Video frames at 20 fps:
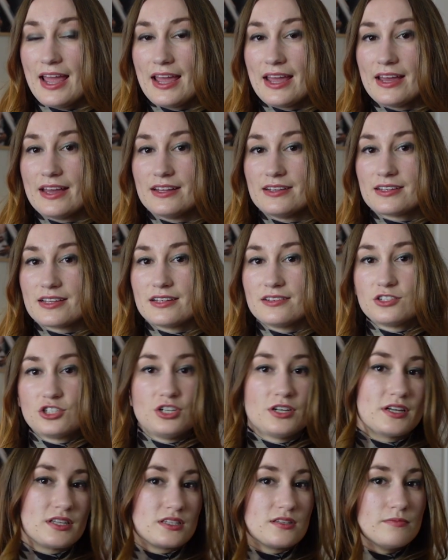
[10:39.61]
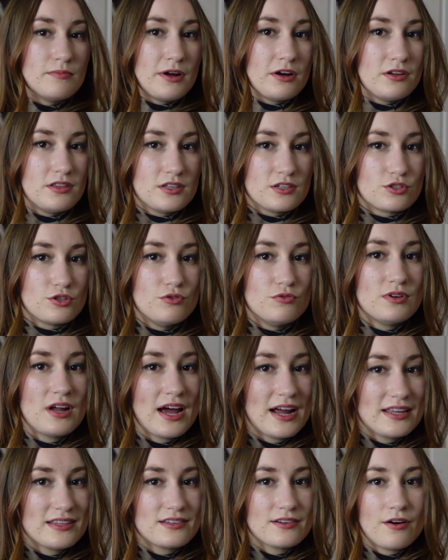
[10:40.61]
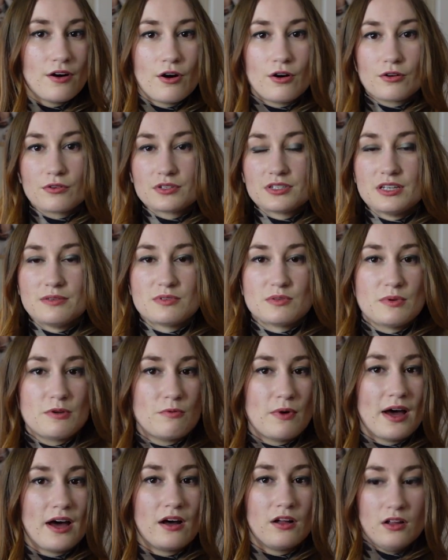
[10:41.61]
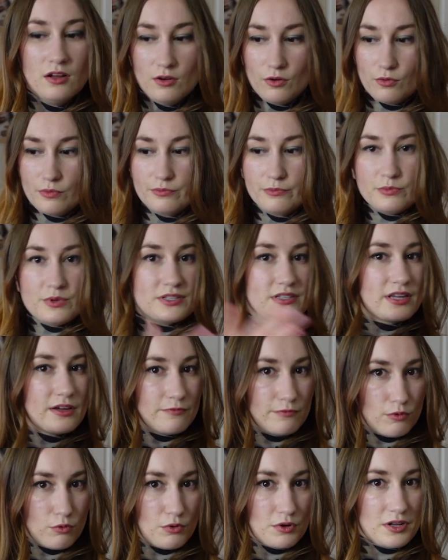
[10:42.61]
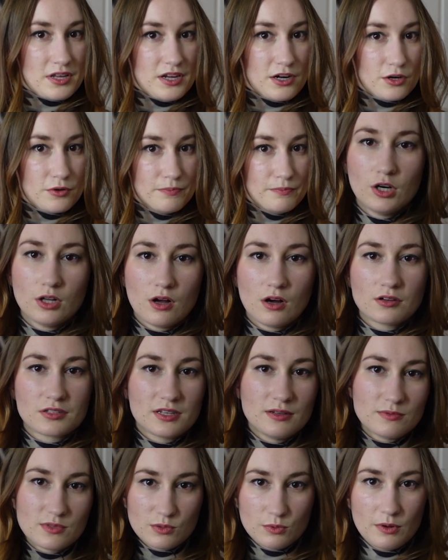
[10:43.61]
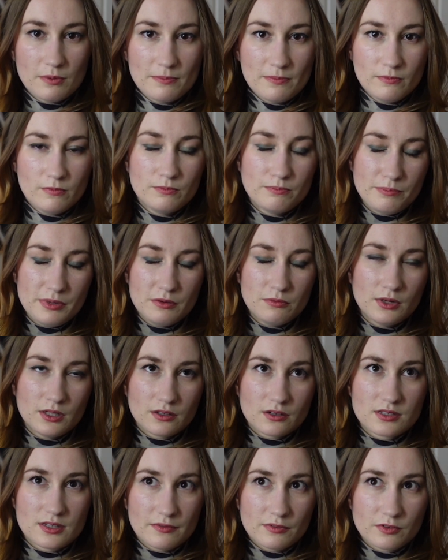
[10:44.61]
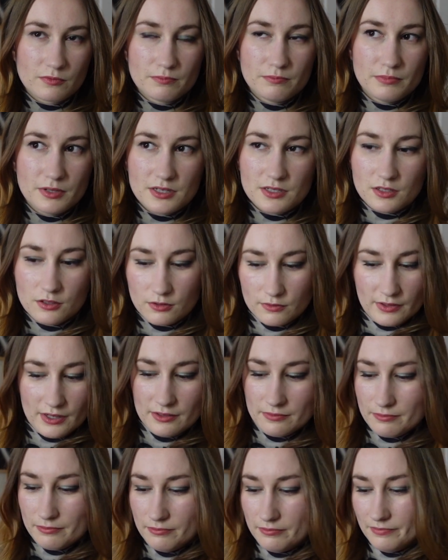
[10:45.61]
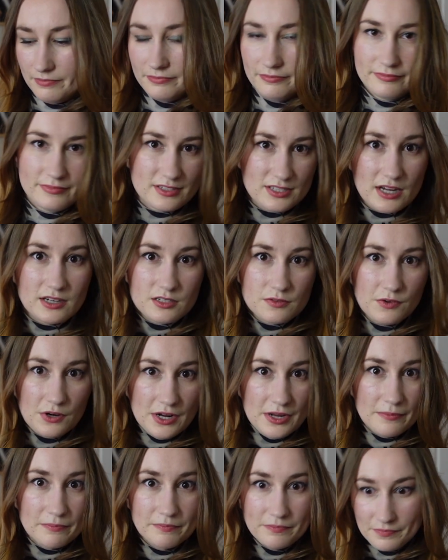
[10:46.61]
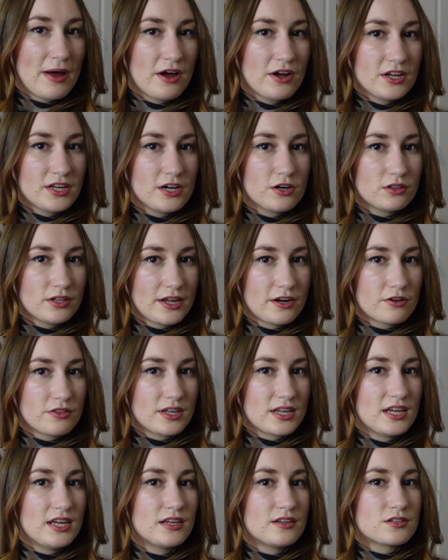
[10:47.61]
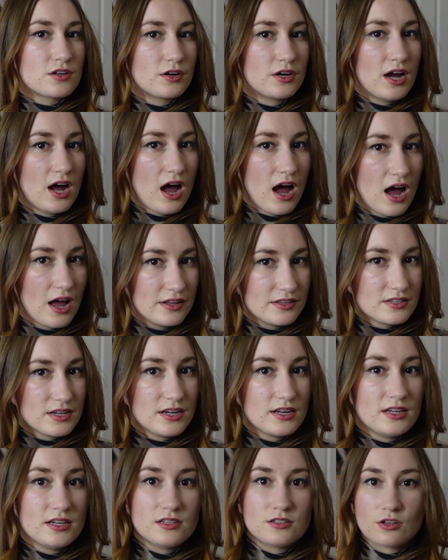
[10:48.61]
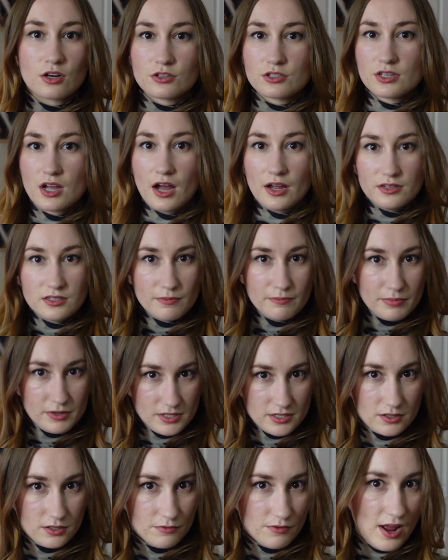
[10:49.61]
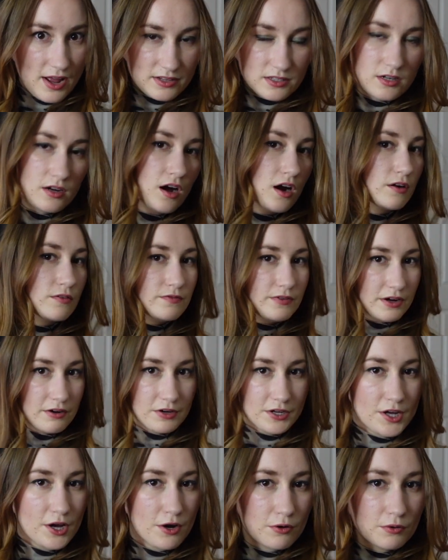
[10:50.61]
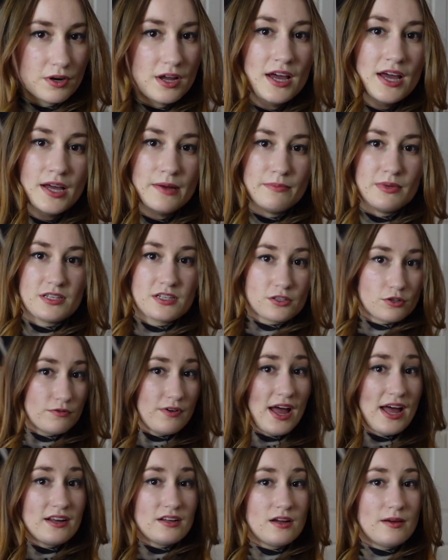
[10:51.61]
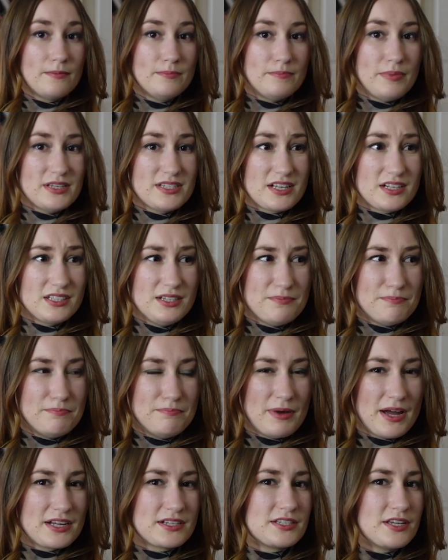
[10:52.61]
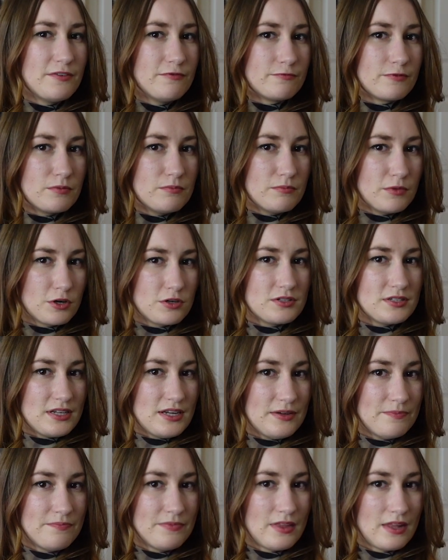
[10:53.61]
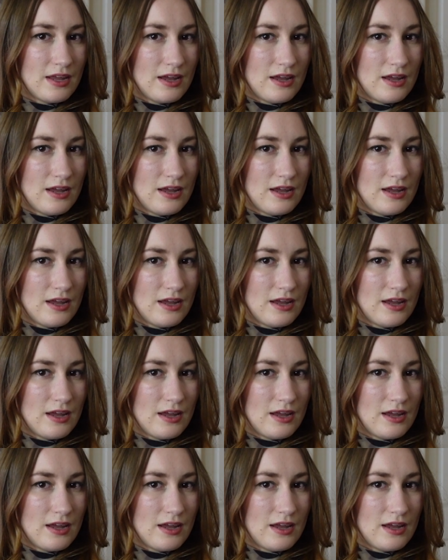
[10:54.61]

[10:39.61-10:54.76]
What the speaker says: and she gets to marry this new knight. All seems to be well. We skip forward a year. Well, all seems to be well except for Bisclavret. Sucks for him. About a year later, the king is on a hunt, and he starts to hunt Bisclavret, our very own. Bisclavret basically begs him for mercy.